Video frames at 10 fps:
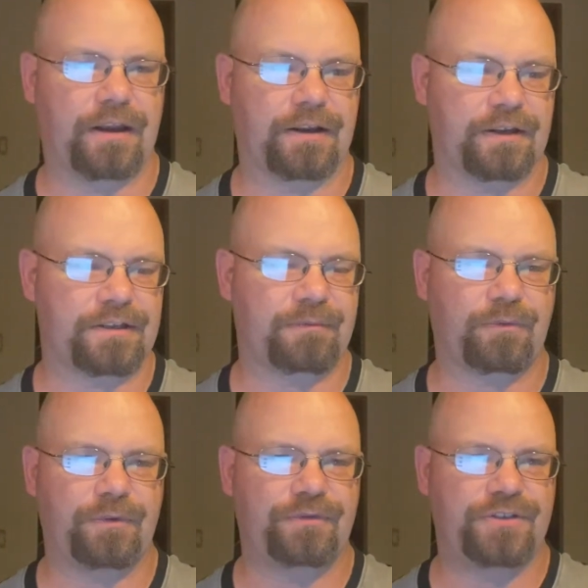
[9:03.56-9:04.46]
Except
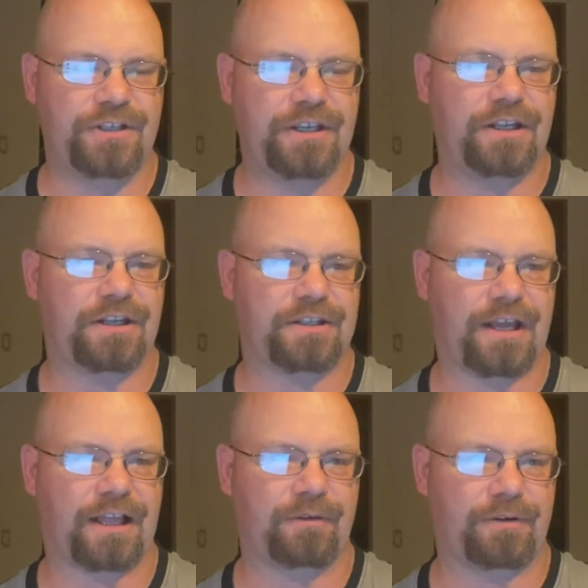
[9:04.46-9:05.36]
we've seen
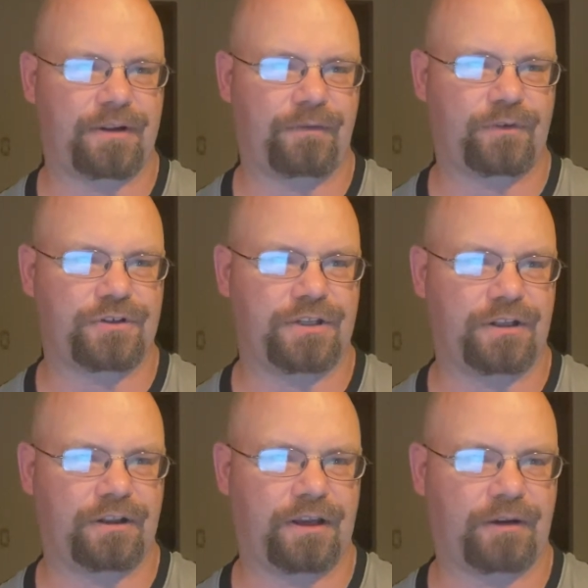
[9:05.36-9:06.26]
exactly what
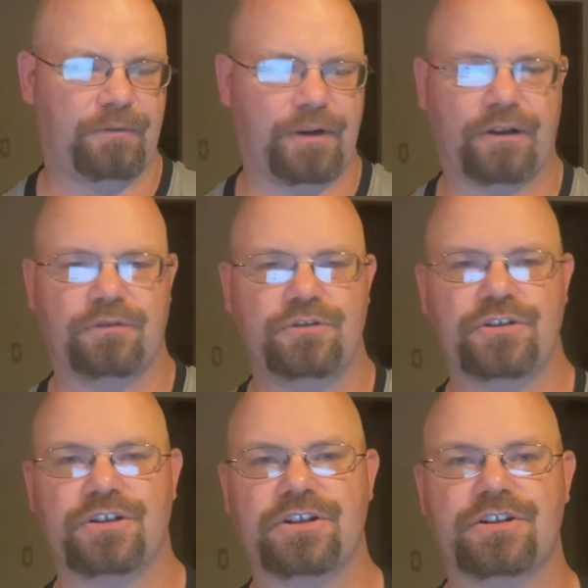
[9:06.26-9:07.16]
diversity, equity,
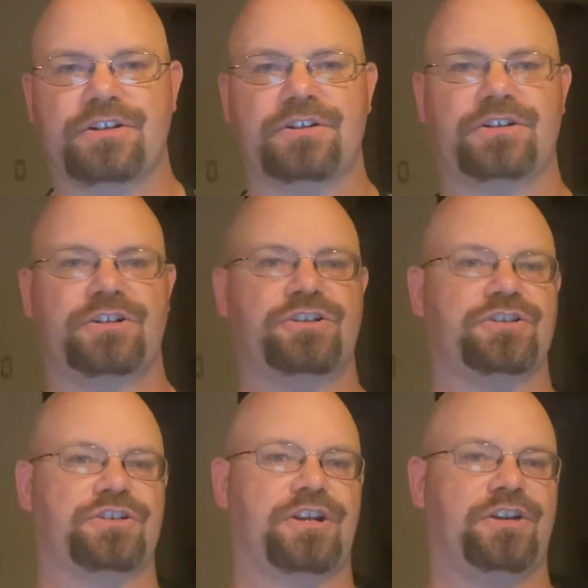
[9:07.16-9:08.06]
inclusion
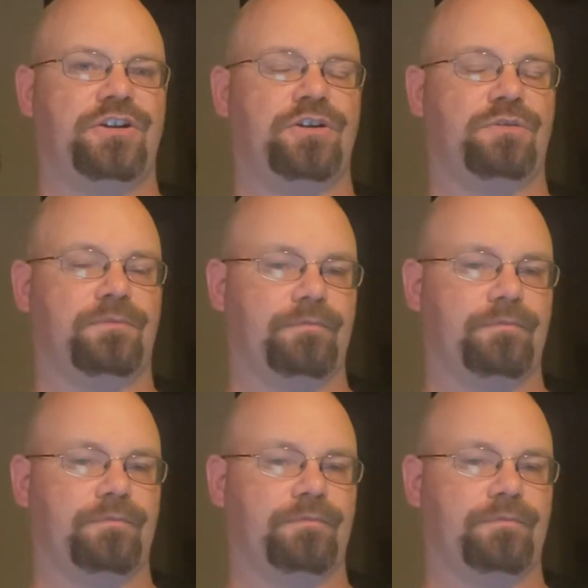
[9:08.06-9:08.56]
decisions can do.